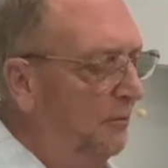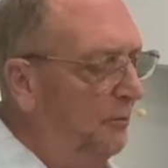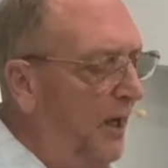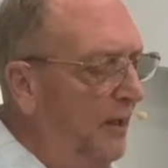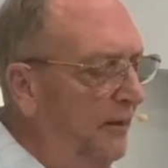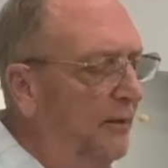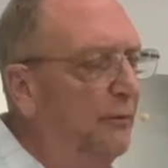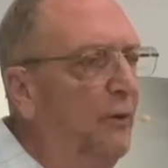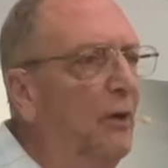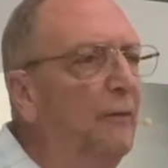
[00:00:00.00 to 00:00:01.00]
Pilate is
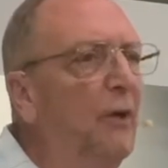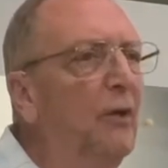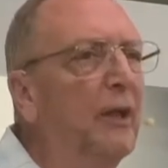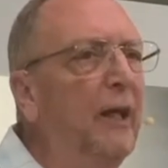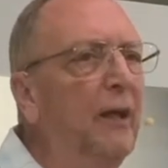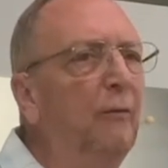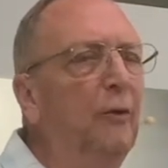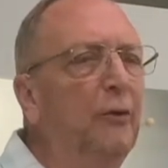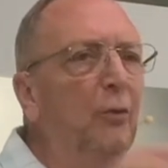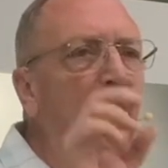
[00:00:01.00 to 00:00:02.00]
very, very
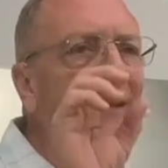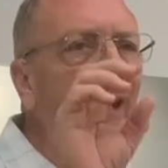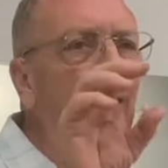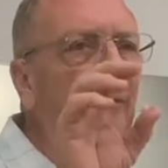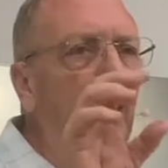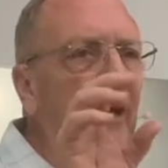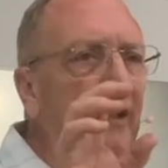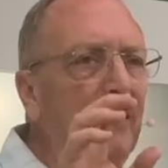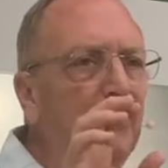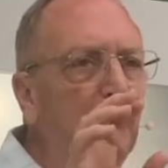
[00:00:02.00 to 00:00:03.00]
careful to identify
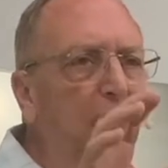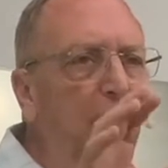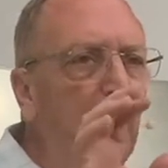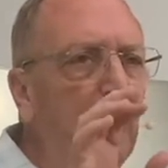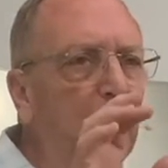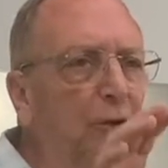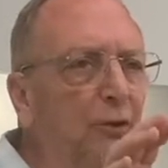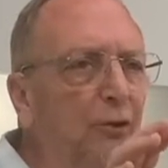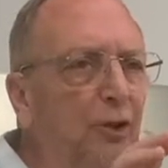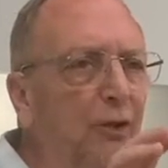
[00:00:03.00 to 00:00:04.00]
each of the
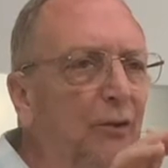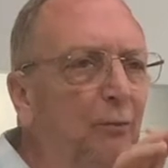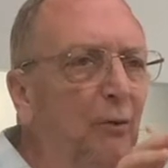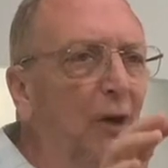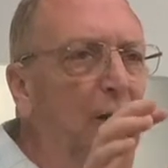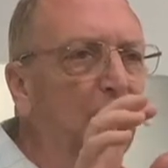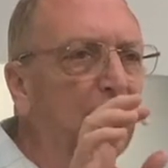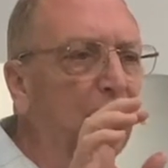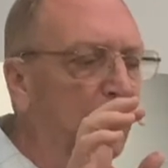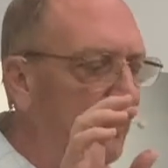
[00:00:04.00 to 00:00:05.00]
characters, Jesus
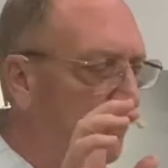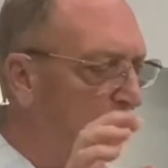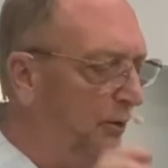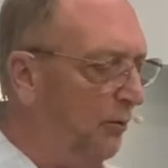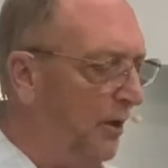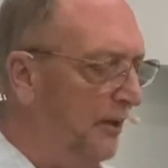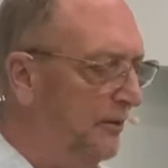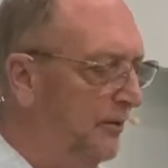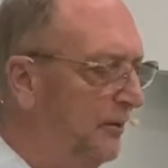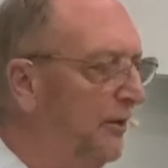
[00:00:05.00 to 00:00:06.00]
Barabbas and Jesus the
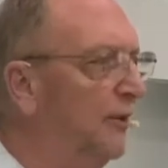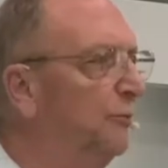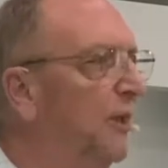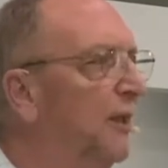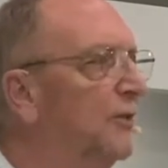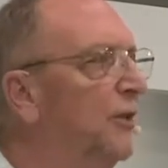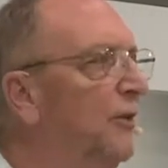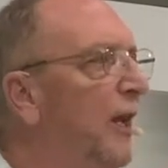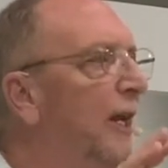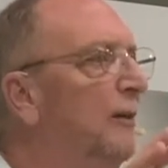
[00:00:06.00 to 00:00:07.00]
Christ. That's because their
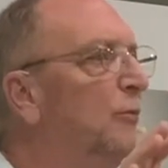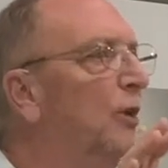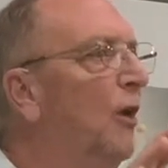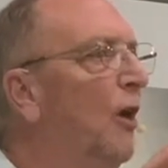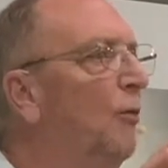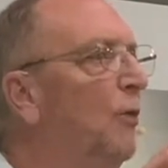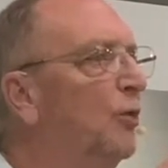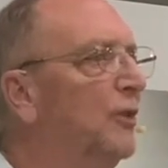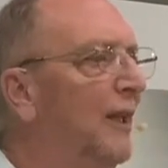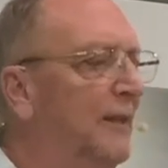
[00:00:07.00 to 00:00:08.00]
names are
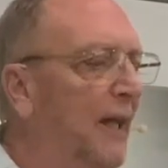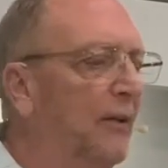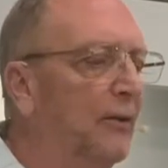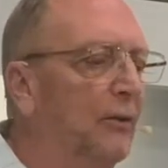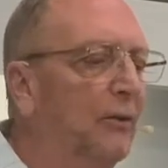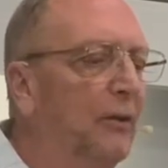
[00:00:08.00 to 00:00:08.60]
almost identical.